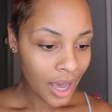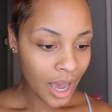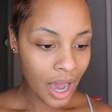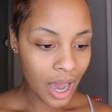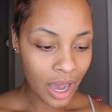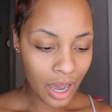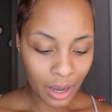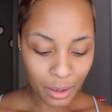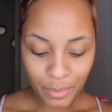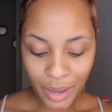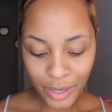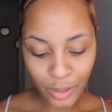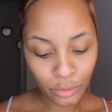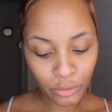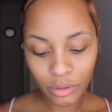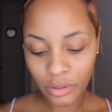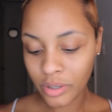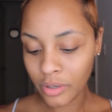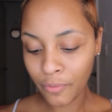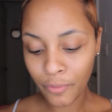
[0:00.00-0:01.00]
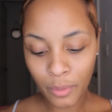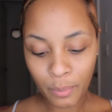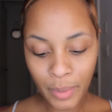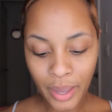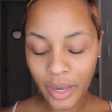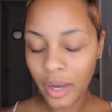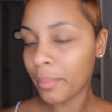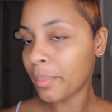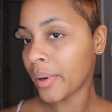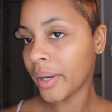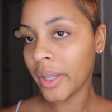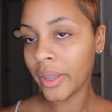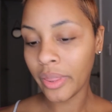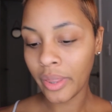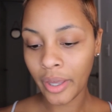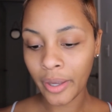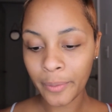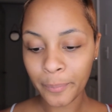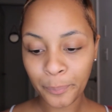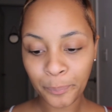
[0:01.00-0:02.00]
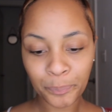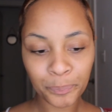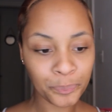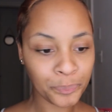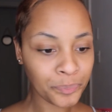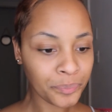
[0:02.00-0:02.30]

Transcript: Um, I don't use it for makeup or anything.